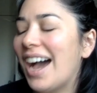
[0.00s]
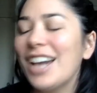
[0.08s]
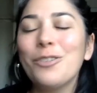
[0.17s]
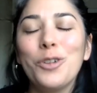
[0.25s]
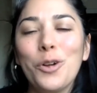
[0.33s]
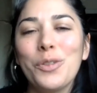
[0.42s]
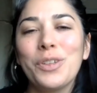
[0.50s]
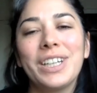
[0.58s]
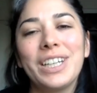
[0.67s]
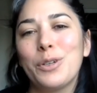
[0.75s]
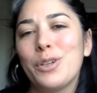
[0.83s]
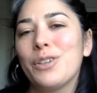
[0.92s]
i don't know that
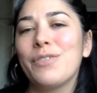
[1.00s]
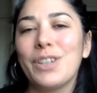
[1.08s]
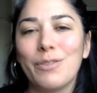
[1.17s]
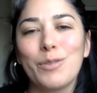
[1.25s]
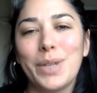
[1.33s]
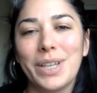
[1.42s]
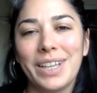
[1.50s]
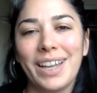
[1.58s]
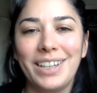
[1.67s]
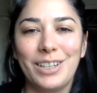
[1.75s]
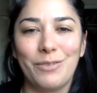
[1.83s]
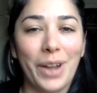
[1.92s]
anyone could have given me
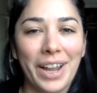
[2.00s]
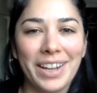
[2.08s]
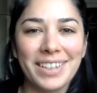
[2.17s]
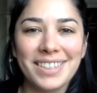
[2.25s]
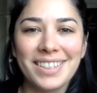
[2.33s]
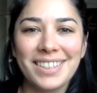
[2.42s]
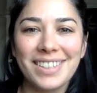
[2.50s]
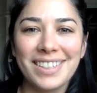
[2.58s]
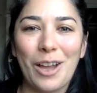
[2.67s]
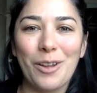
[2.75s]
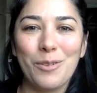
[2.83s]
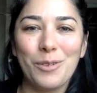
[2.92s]
any advice
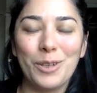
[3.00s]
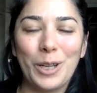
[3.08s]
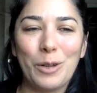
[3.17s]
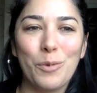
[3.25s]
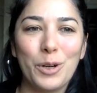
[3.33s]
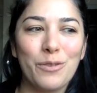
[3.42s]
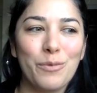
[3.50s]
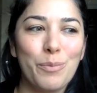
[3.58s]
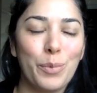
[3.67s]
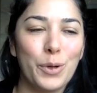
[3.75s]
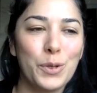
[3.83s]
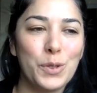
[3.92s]
that like would have
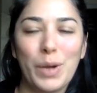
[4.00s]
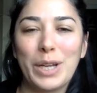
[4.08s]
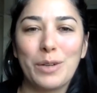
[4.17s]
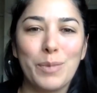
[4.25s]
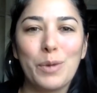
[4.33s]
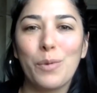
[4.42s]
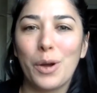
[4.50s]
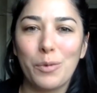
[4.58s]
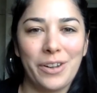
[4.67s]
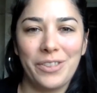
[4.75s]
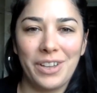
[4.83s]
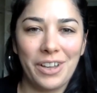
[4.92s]
persuaded me one
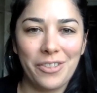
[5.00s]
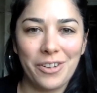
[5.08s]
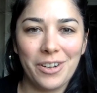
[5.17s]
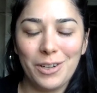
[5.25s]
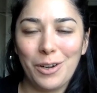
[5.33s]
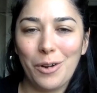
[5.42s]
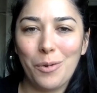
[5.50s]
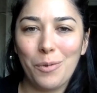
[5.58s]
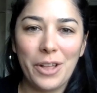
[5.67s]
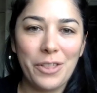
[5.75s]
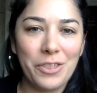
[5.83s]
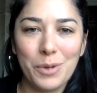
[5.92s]
way or the other you know hmm.
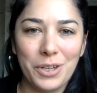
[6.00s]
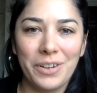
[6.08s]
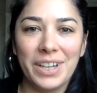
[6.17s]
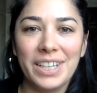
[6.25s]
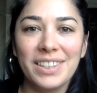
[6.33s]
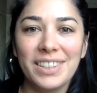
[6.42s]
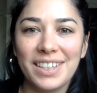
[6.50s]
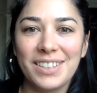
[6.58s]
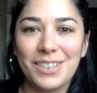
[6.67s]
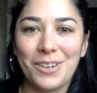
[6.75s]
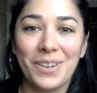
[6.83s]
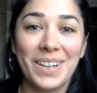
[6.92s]
i think in
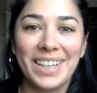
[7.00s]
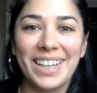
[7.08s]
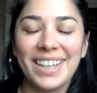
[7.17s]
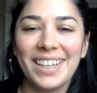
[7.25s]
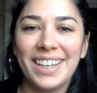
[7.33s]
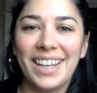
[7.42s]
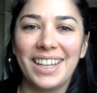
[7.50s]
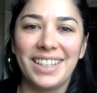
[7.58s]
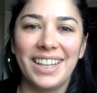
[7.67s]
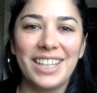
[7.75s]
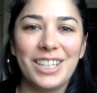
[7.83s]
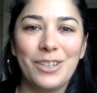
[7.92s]
this you're in it
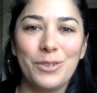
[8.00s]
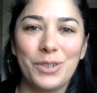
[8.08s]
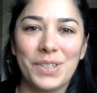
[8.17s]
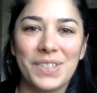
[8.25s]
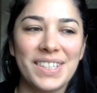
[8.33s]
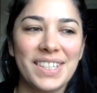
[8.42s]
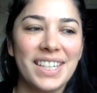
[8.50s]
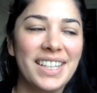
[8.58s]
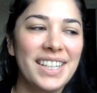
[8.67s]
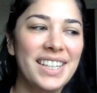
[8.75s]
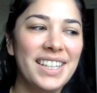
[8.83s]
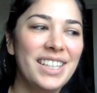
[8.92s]
and like you just
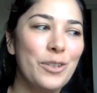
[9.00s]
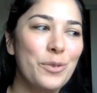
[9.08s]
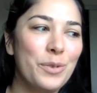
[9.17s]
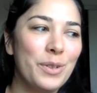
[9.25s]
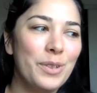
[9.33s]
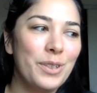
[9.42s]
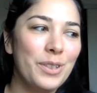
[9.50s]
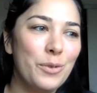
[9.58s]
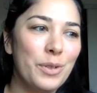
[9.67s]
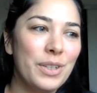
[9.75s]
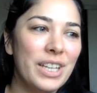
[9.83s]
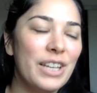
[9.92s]
you
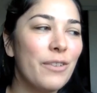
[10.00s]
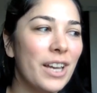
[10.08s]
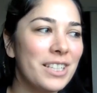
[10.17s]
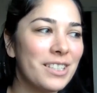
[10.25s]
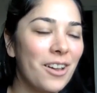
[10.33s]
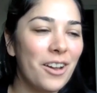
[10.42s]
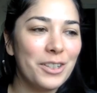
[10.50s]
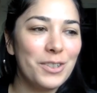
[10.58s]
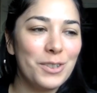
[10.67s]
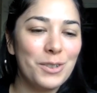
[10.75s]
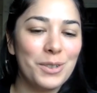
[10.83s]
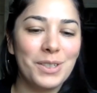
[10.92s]
you if, as long
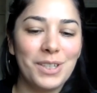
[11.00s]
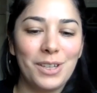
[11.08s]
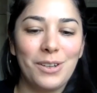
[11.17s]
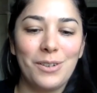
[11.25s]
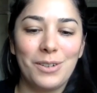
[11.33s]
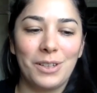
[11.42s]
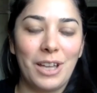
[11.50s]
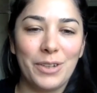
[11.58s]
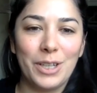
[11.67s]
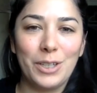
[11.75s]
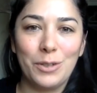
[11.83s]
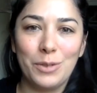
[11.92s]
as you continue to
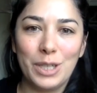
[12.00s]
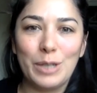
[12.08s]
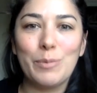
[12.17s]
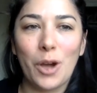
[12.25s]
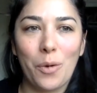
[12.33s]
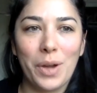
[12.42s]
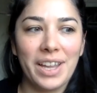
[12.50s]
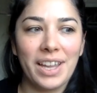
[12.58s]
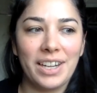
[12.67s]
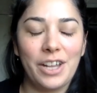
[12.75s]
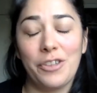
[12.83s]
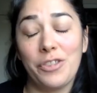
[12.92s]
love it you keep
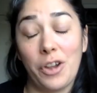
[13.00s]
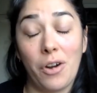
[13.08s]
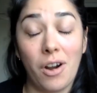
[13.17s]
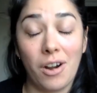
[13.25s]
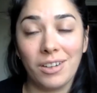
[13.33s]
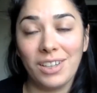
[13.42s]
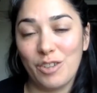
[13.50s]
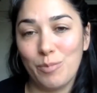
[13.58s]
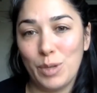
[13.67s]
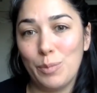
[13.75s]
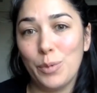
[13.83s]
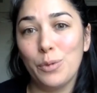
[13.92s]
going and i think there are a lot
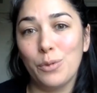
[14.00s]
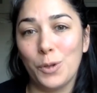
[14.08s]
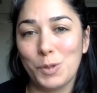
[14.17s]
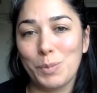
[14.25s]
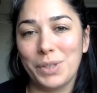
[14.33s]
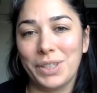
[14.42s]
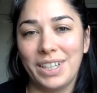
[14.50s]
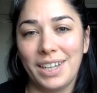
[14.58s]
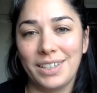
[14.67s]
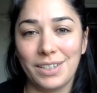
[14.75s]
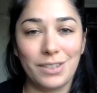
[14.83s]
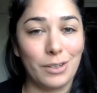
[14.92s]
of people who ultimately
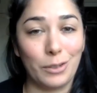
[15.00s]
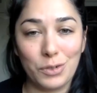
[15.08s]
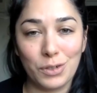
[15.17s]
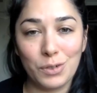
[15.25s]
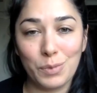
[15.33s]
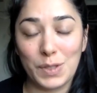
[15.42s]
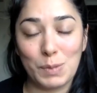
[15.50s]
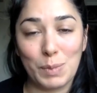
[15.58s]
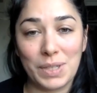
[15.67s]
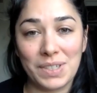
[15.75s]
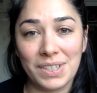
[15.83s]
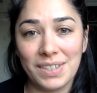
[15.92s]
get disillusioned with this
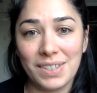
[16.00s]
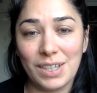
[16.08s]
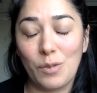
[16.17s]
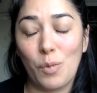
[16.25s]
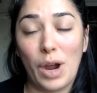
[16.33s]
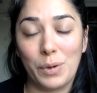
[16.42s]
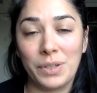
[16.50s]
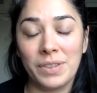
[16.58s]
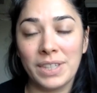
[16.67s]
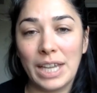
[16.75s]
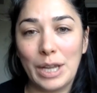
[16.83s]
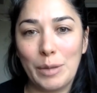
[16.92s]
business and why
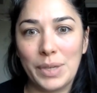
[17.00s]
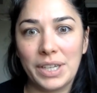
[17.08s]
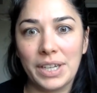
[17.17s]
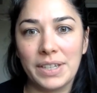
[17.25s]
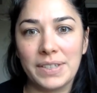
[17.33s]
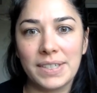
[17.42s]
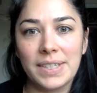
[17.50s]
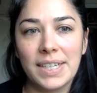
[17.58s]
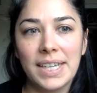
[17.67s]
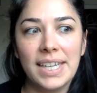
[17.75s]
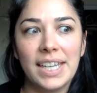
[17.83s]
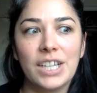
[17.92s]
wouldn't they because
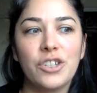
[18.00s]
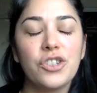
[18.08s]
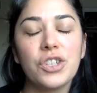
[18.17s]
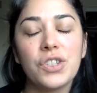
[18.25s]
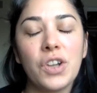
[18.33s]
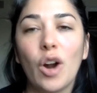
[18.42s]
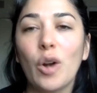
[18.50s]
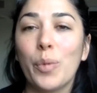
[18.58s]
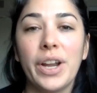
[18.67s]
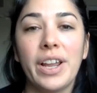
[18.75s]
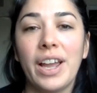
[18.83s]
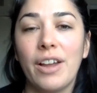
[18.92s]
it's just
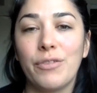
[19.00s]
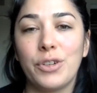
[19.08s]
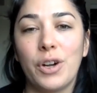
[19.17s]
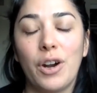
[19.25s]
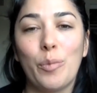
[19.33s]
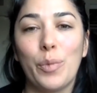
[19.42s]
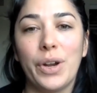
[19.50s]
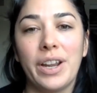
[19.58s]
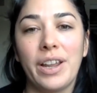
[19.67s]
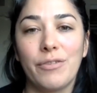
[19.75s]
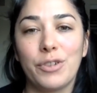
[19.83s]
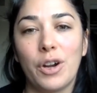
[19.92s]
heartbreak after
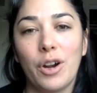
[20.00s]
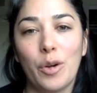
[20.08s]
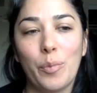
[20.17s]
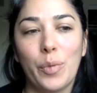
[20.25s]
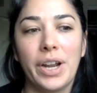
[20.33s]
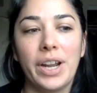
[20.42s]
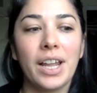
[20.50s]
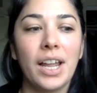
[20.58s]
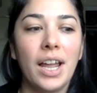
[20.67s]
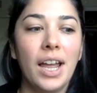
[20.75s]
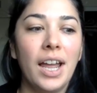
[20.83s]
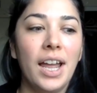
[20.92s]
heartbreak after heartbreak
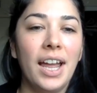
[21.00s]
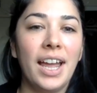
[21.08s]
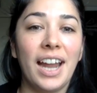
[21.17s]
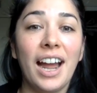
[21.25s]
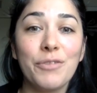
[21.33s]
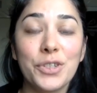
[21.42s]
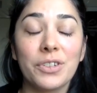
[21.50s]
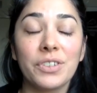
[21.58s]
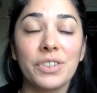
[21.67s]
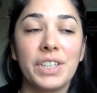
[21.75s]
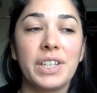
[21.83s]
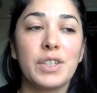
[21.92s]
and I've
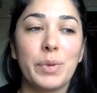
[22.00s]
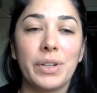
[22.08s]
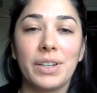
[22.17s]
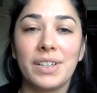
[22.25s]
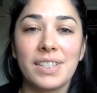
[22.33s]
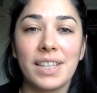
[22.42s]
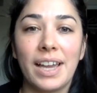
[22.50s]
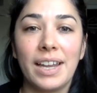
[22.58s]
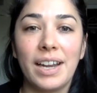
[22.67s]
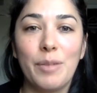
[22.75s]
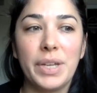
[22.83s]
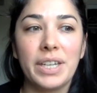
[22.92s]
certainly experienced
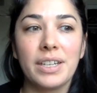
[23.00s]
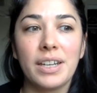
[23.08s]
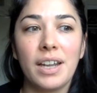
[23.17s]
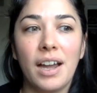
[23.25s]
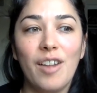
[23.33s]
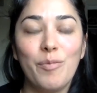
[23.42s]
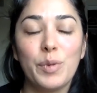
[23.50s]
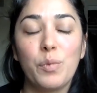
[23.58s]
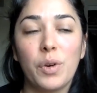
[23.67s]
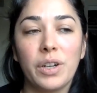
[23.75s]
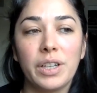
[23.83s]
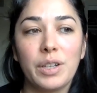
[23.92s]
that. I mean, I've
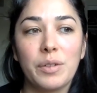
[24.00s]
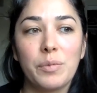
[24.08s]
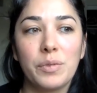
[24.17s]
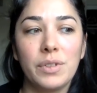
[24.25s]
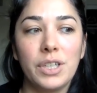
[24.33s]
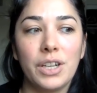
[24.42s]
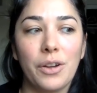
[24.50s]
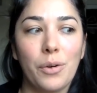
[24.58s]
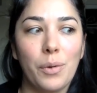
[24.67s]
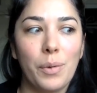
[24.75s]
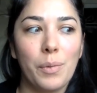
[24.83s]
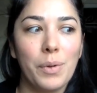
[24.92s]
been working, you
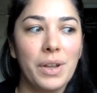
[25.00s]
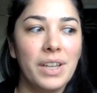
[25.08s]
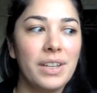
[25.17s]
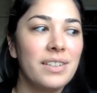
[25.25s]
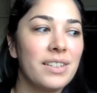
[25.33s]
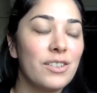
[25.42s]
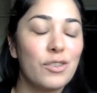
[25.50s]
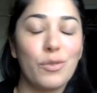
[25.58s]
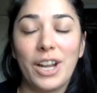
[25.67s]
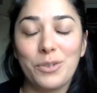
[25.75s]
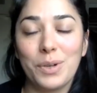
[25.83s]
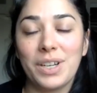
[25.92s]
know, since
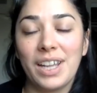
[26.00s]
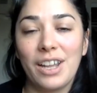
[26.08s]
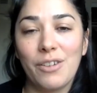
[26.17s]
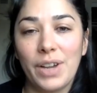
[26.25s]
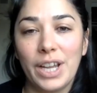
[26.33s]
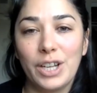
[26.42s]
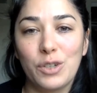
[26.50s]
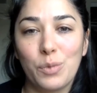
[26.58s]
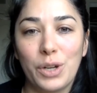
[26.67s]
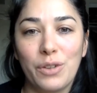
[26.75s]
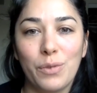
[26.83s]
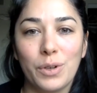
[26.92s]
graduating AFI in
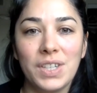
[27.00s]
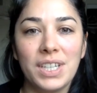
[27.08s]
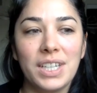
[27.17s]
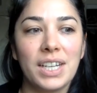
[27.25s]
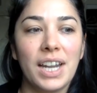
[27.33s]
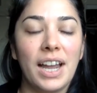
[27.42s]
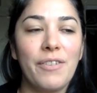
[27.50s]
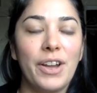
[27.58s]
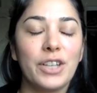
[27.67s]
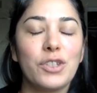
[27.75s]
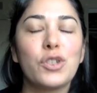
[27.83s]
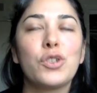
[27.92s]
2014, I've
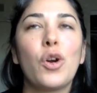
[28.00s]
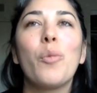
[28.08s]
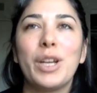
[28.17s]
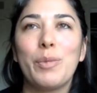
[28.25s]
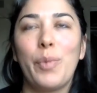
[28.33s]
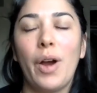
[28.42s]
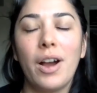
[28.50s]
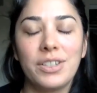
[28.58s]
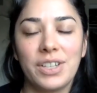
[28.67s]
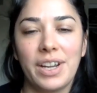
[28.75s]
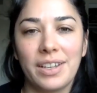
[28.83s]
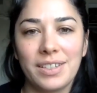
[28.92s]
had so many
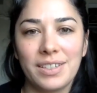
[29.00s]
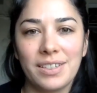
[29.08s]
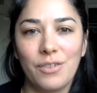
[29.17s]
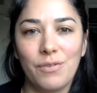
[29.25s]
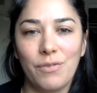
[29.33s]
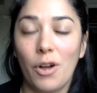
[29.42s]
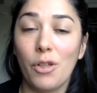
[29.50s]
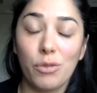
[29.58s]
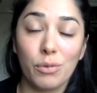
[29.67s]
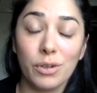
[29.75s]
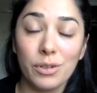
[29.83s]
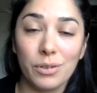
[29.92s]
projects kind of fall
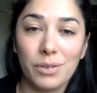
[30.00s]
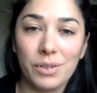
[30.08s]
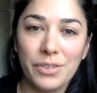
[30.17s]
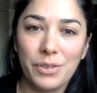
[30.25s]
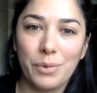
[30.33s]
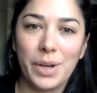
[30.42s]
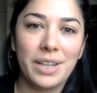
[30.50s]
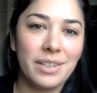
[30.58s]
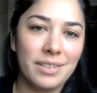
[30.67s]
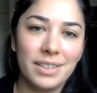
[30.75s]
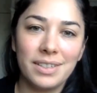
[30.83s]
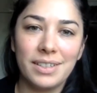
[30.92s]
through the
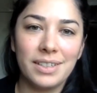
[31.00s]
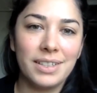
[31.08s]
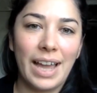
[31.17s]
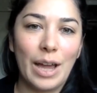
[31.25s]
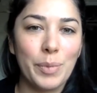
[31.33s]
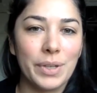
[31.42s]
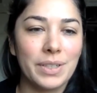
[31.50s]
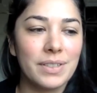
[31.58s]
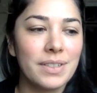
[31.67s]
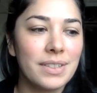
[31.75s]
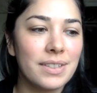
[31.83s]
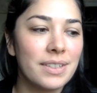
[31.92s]
way it, it
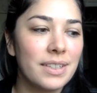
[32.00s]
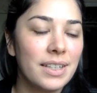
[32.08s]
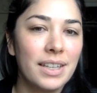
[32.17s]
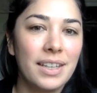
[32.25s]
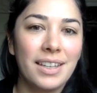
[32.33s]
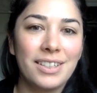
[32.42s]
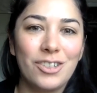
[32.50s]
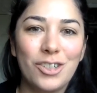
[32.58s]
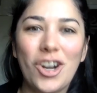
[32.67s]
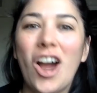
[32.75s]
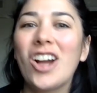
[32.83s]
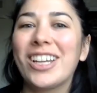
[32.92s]
shocking, shocking,
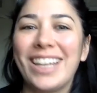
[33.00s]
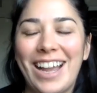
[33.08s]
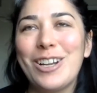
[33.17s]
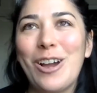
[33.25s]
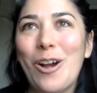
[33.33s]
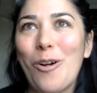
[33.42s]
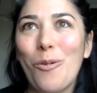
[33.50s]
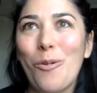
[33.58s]
shocking,